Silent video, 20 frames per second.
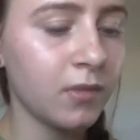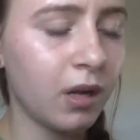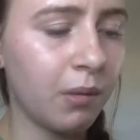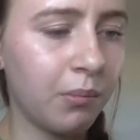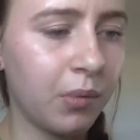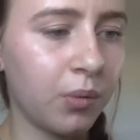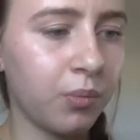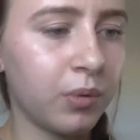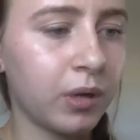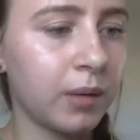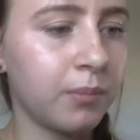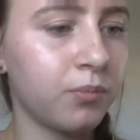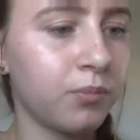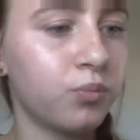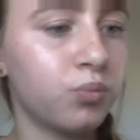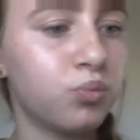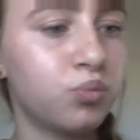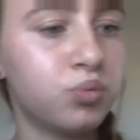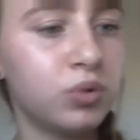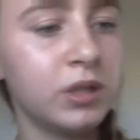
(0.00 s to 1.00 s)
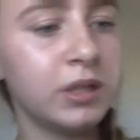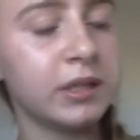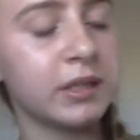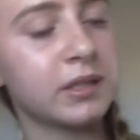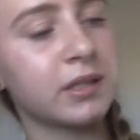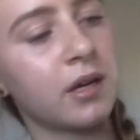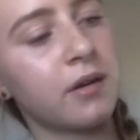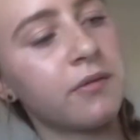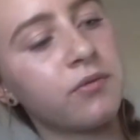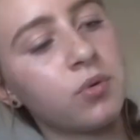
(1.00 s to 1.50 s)
But what I'm really
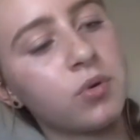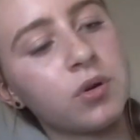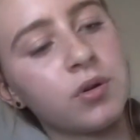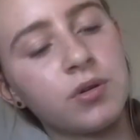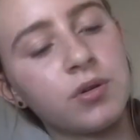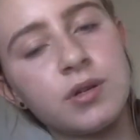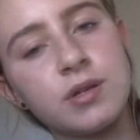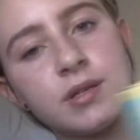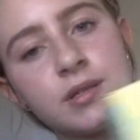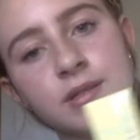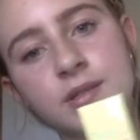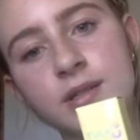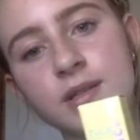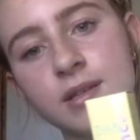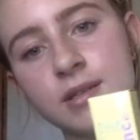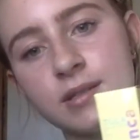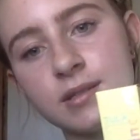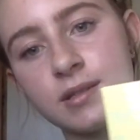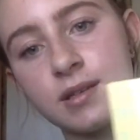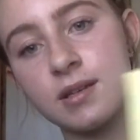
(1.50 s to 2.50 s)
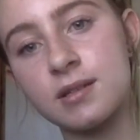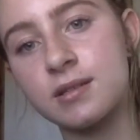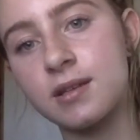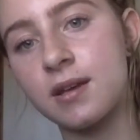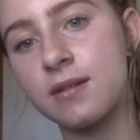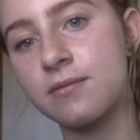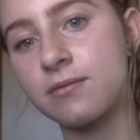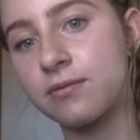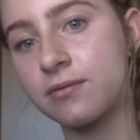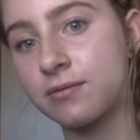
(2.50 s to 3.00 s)
excited for is this, because
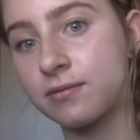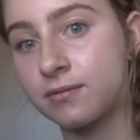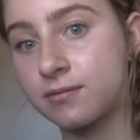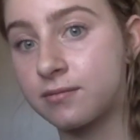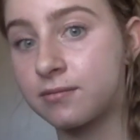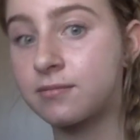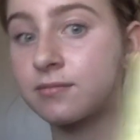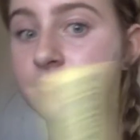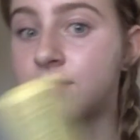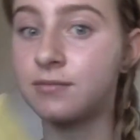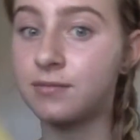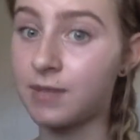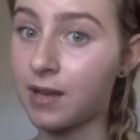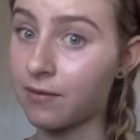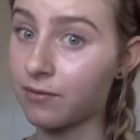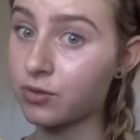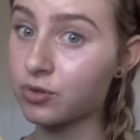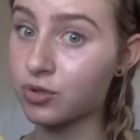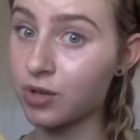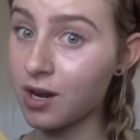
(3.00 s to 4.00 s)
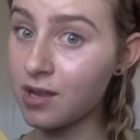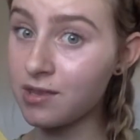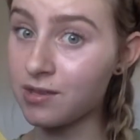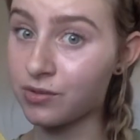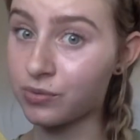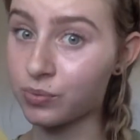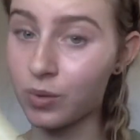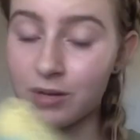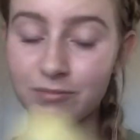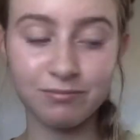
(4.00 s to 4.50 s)
I've never tried
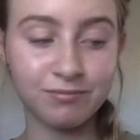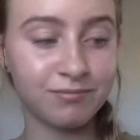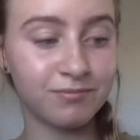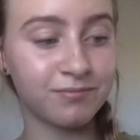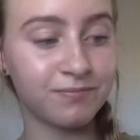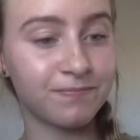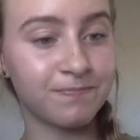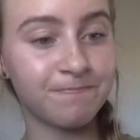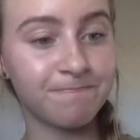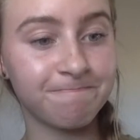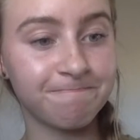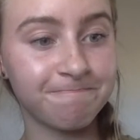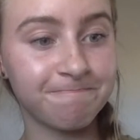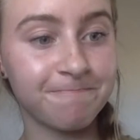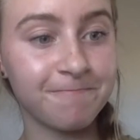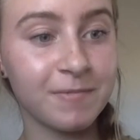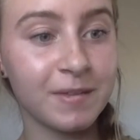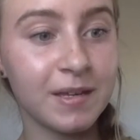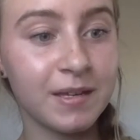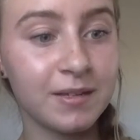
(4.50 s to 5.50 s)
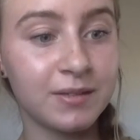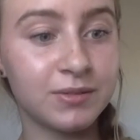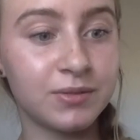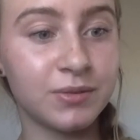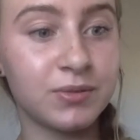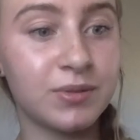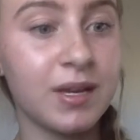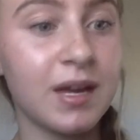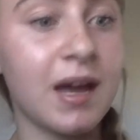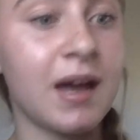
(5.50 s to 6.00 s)
this one. So
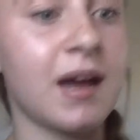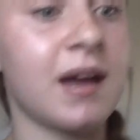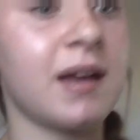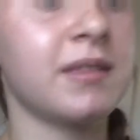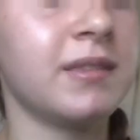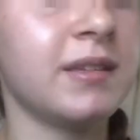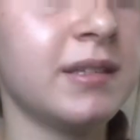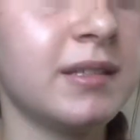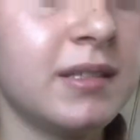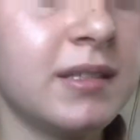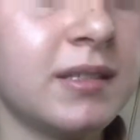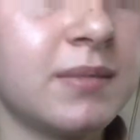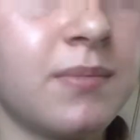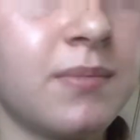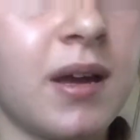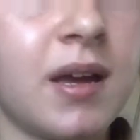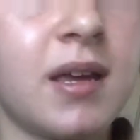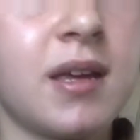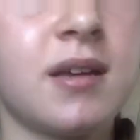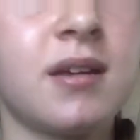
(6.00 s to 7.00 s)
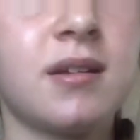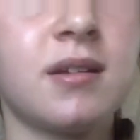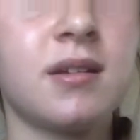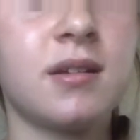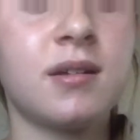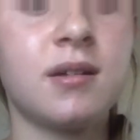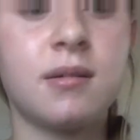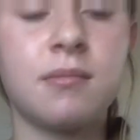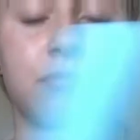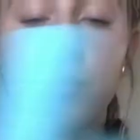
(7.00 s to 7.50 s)
yeah, this is my
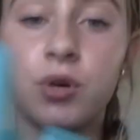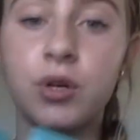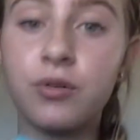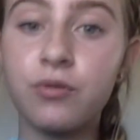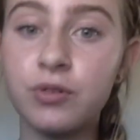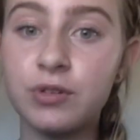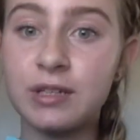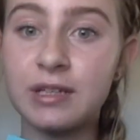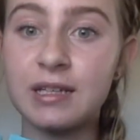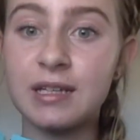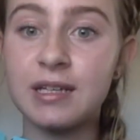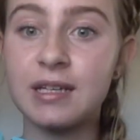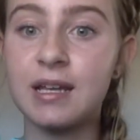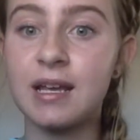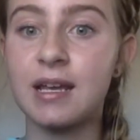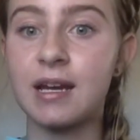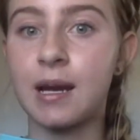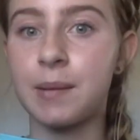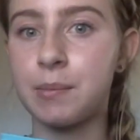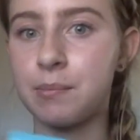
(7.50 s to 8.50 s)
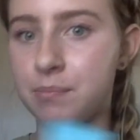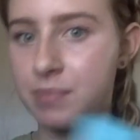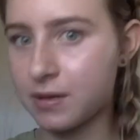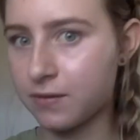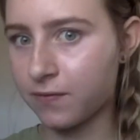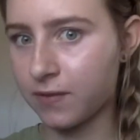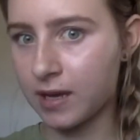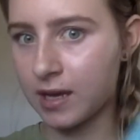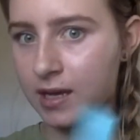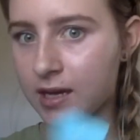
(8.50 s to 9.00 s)
morning routine, and I'm a big
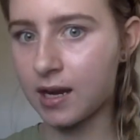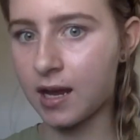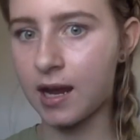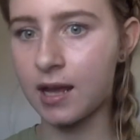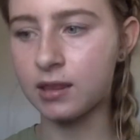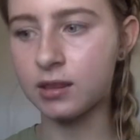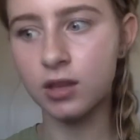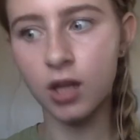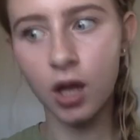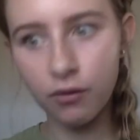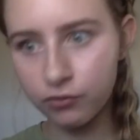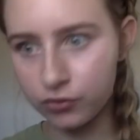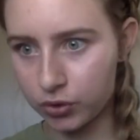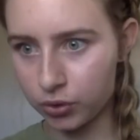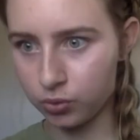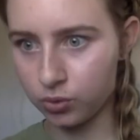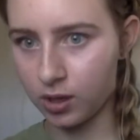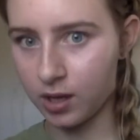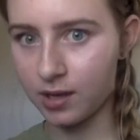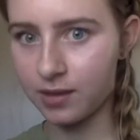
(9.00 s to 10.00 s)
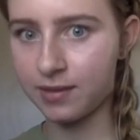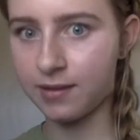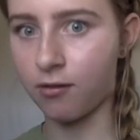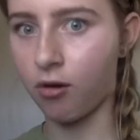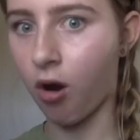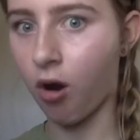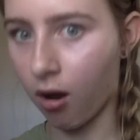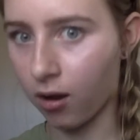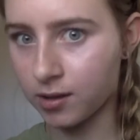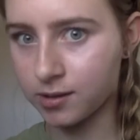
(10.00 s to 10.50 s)
fan. I love TULA. They're
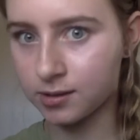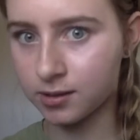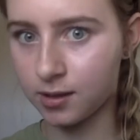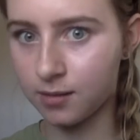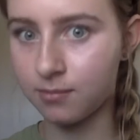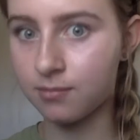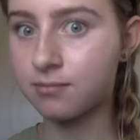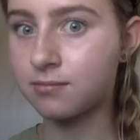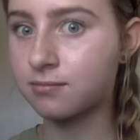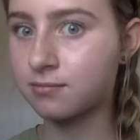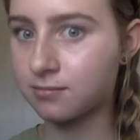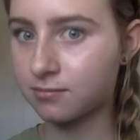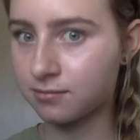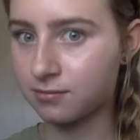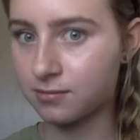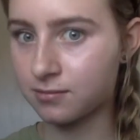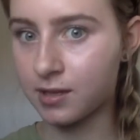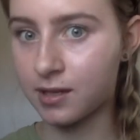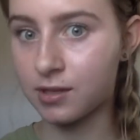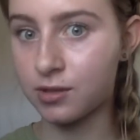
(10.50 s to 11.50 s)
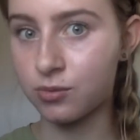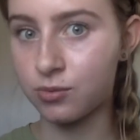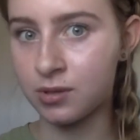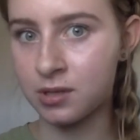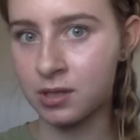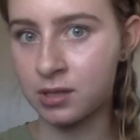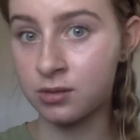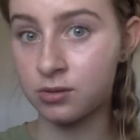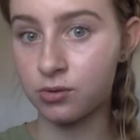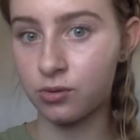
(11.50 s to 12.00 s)
awesome. Thank you
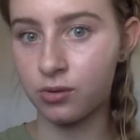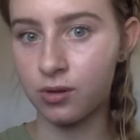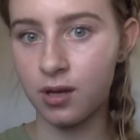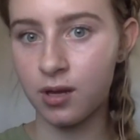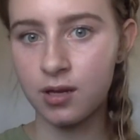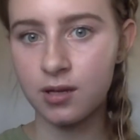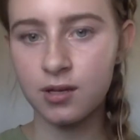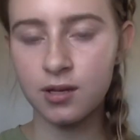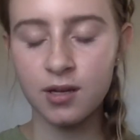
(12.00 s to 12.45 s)
again, TULA.